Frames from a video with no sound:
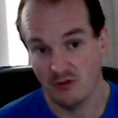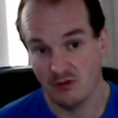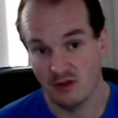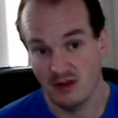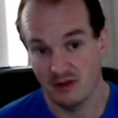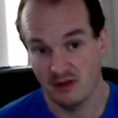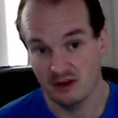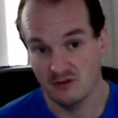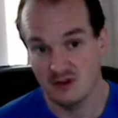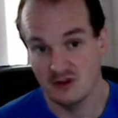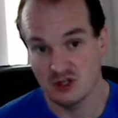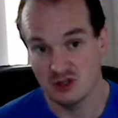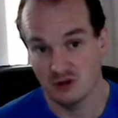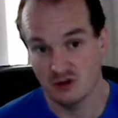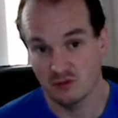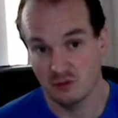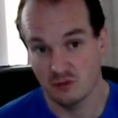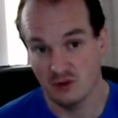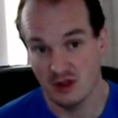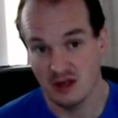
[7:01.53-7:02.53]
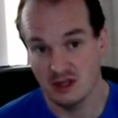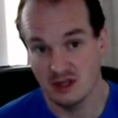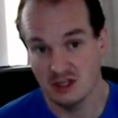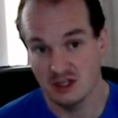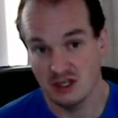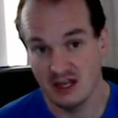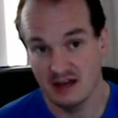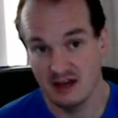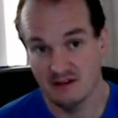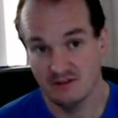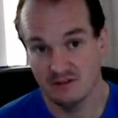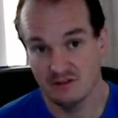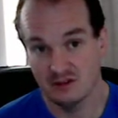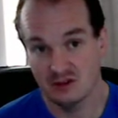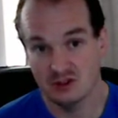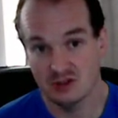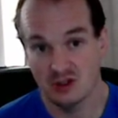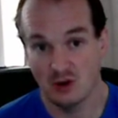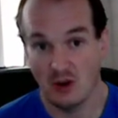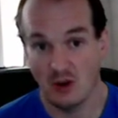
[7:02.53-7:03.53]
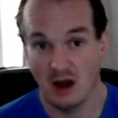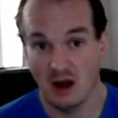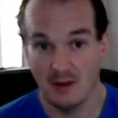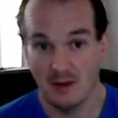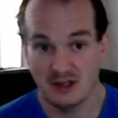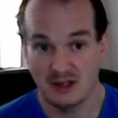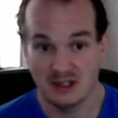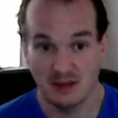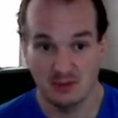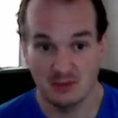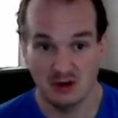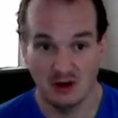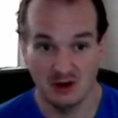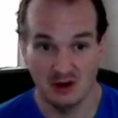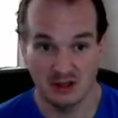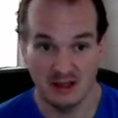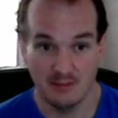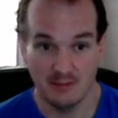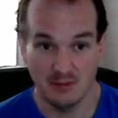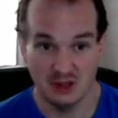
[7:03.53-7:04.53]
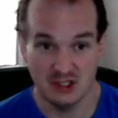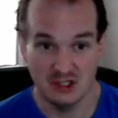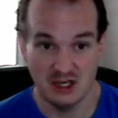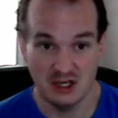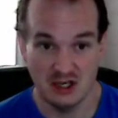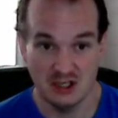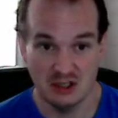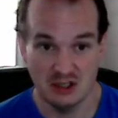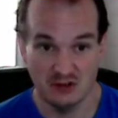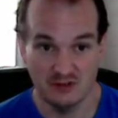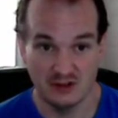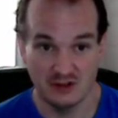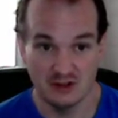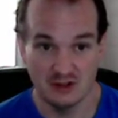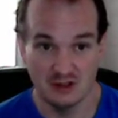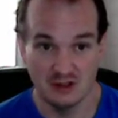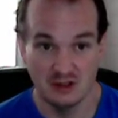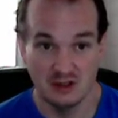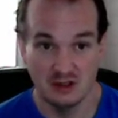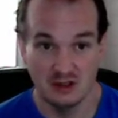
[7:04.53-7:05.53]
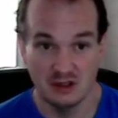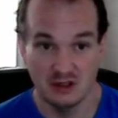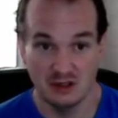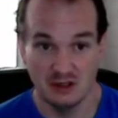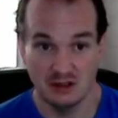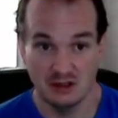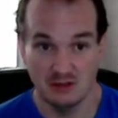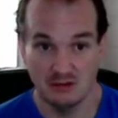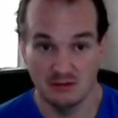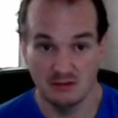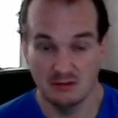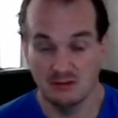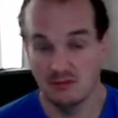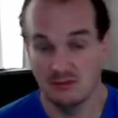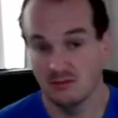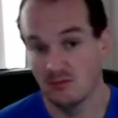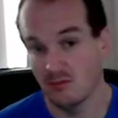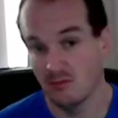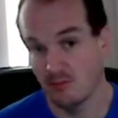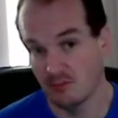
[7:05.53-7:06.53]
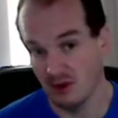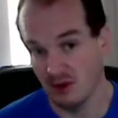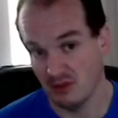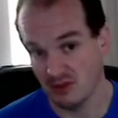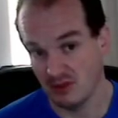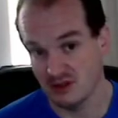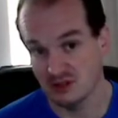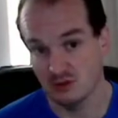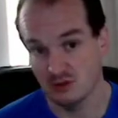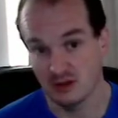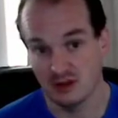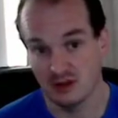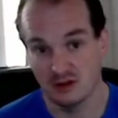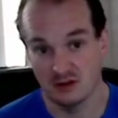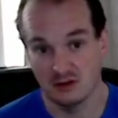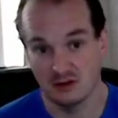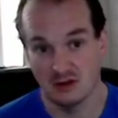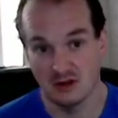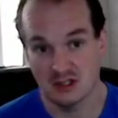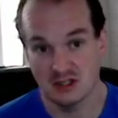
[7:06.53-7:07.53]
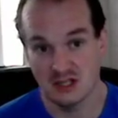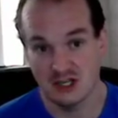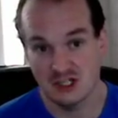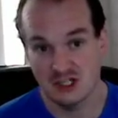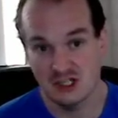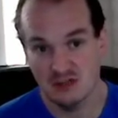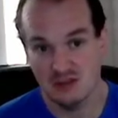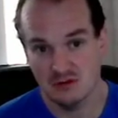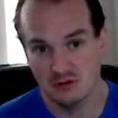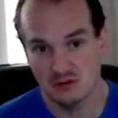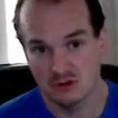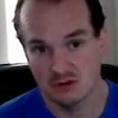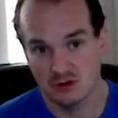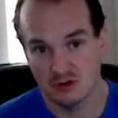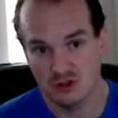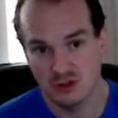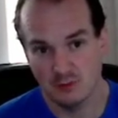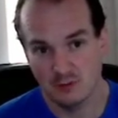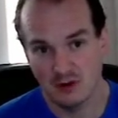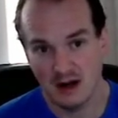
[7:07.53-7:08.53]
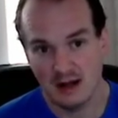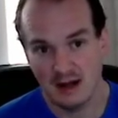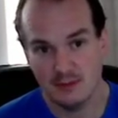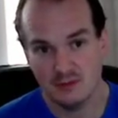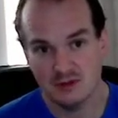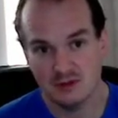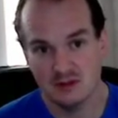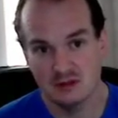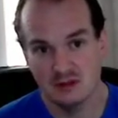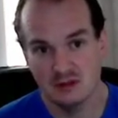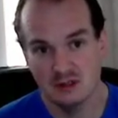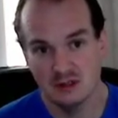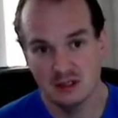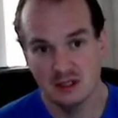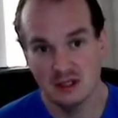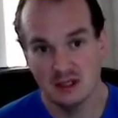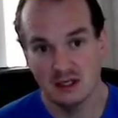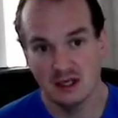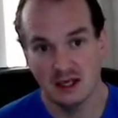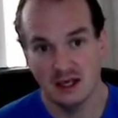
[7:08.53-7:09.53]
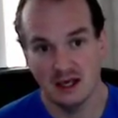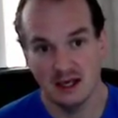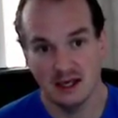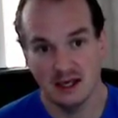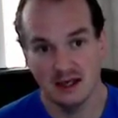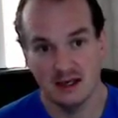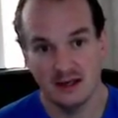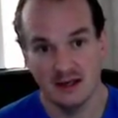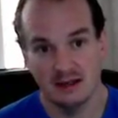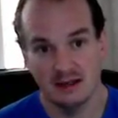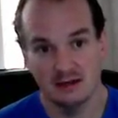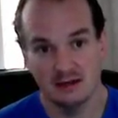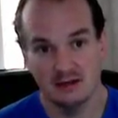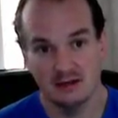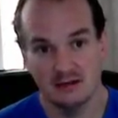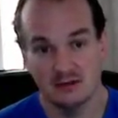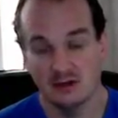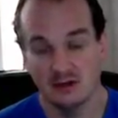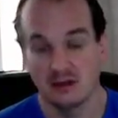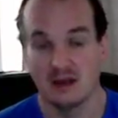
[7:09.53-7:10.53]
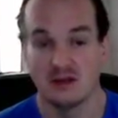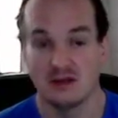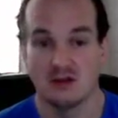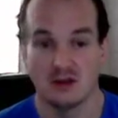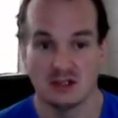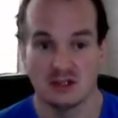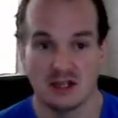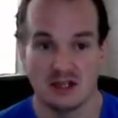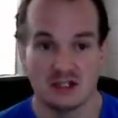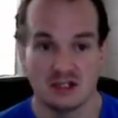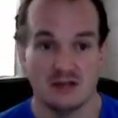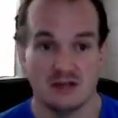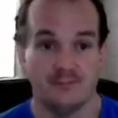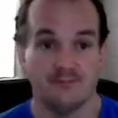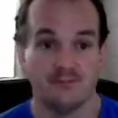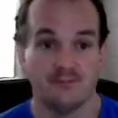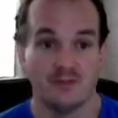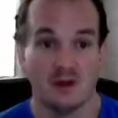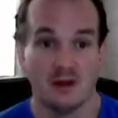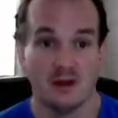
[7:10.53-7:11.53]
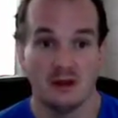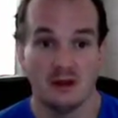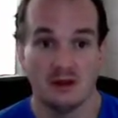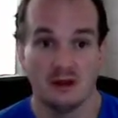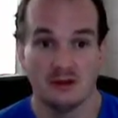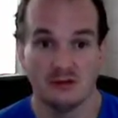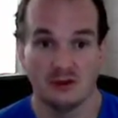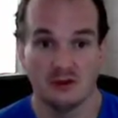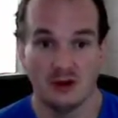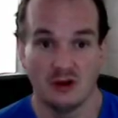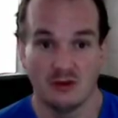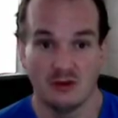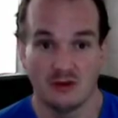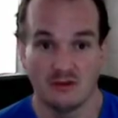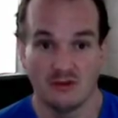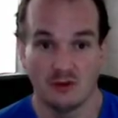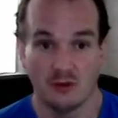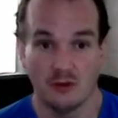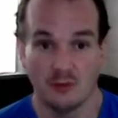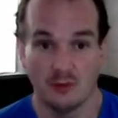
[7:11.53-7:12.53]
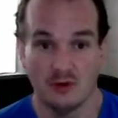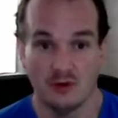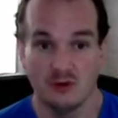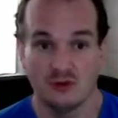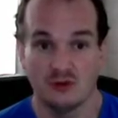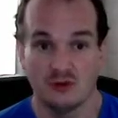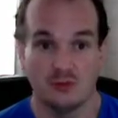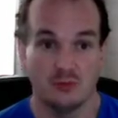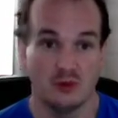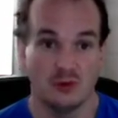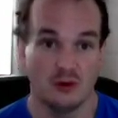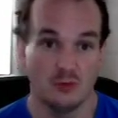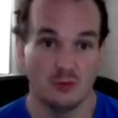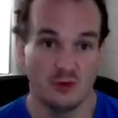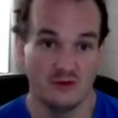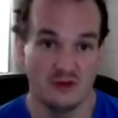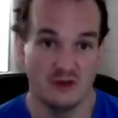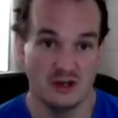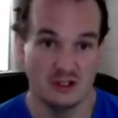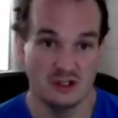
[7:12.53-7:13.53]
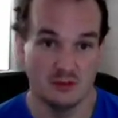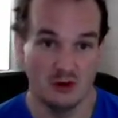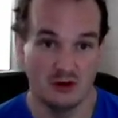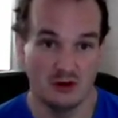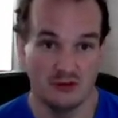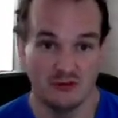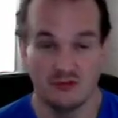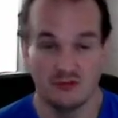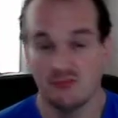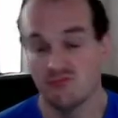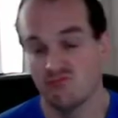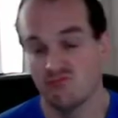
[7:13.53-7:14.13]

and they're going to finish off with energy left, so our Machamp can't get much energy off it. But they still get the Night Slash in, or a cross drop perhaps. And okay, Night Slash. So they've got the boost, but we finish them off.